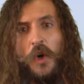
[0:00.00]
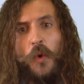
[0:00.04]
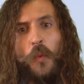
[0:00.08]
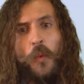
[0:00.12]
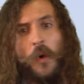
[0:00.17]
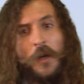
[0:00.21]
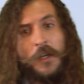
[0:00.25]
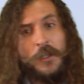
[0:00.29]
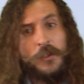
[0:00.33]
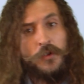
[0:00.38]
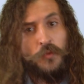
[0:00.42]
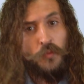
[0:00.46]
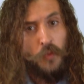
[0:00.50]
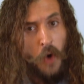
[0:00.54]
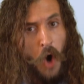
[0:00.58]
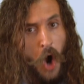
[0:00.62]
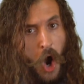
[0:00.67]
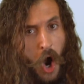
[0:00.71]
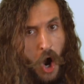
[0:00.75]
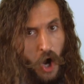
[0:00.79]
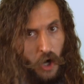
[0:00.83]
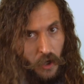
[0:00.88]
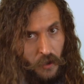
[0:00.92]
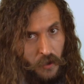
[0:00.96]
what is
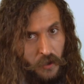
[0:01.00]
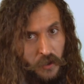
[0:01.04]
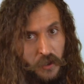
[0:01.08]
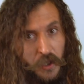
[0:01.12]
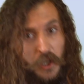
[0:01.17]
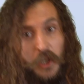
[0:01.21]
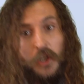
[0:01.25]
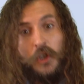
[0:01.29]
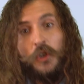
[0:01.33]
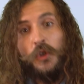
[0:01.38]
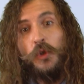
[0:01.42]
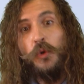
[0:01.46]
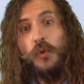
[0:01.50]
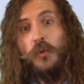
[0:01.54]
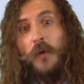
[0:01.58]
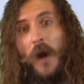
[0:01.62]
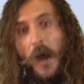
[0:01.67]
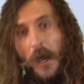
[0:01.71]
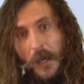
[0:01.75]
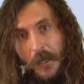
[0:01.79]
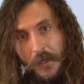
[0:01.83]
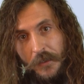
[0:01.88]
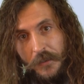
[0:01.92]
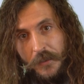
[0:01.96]
wrong to
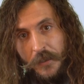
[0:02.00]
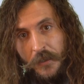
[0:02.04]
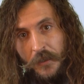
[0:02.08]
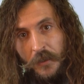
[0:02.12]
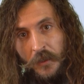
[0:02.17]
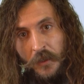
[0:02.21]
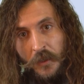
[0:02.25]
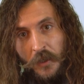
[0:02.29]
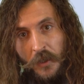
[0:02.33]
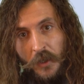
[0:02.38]
right,